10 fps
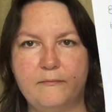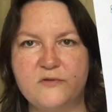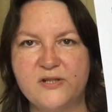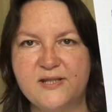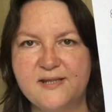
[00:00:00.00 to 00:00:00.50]

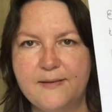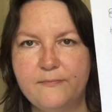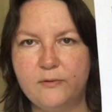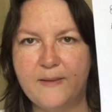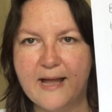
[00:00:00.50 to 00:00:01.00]
Just a
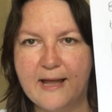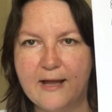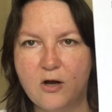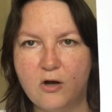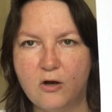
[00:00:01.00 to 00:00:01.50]
simple
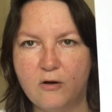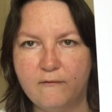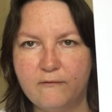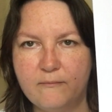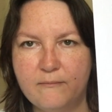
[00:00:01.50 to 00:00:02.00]
pair
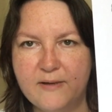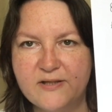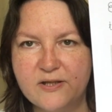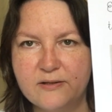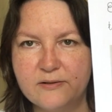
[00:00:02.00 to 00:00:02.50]
of
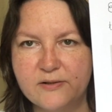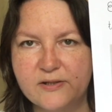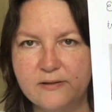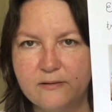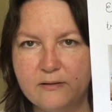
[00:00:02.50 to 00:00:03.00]

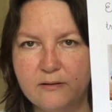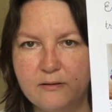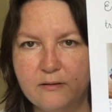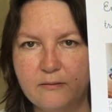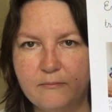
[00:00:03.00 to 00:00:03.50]
mittens,
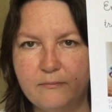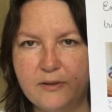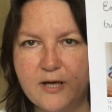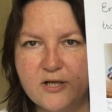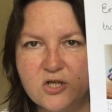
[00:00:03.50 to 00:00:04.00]

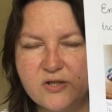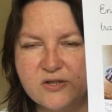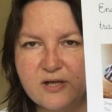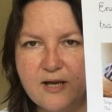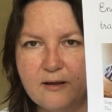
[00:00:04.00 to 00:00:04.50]
but I
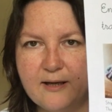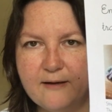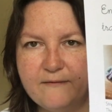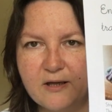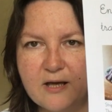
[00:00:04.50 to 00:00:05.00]

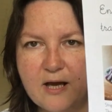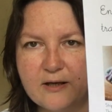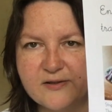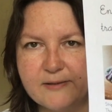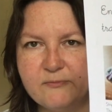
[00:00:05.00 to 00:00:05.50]
love the
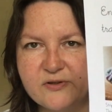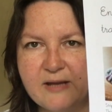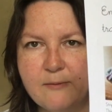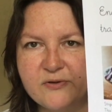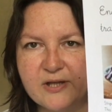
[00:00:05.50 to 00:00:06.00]
colours. It
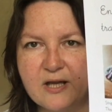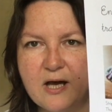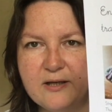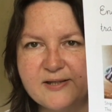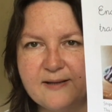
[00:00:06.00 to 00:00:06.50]
was the
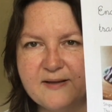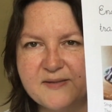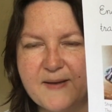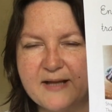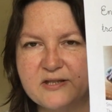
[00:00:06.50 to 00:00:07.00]
colours in this
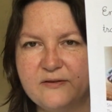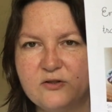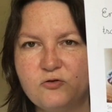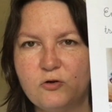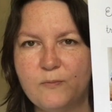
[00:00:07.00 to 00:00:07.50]
pattern
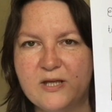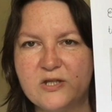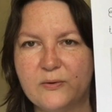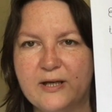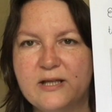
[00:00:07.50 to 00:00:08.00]
that drew me
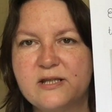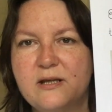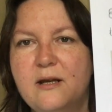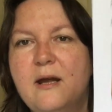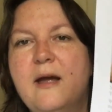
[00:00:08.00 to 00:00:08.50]
to it.
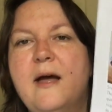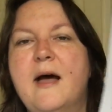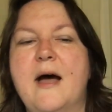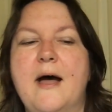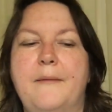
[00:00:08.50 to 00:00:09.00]

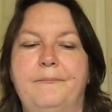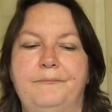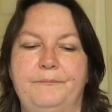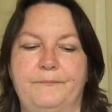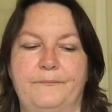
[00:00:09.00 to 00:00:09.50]
And
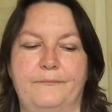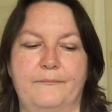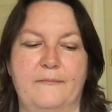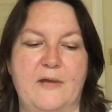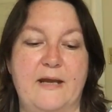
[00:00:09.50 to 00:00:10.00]

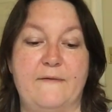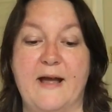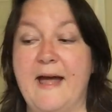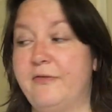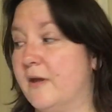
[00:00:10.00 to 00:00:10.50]
if I
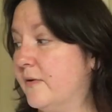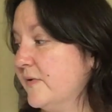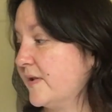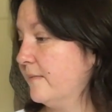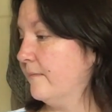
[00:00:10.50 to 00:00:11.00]
had
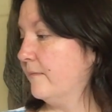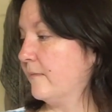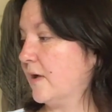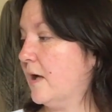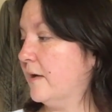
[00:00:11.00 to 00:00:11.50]
those
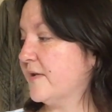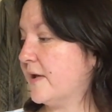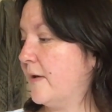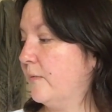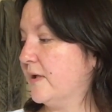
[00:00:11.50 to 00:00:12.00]
colours,
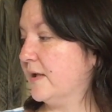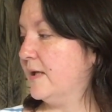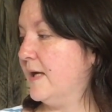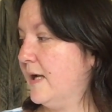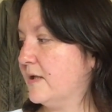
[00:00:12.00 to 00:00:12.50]
I would
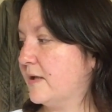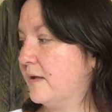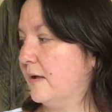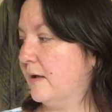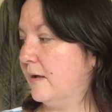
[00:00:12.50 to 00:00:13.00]
knit
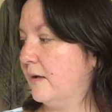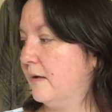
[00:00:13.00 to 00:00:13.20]
the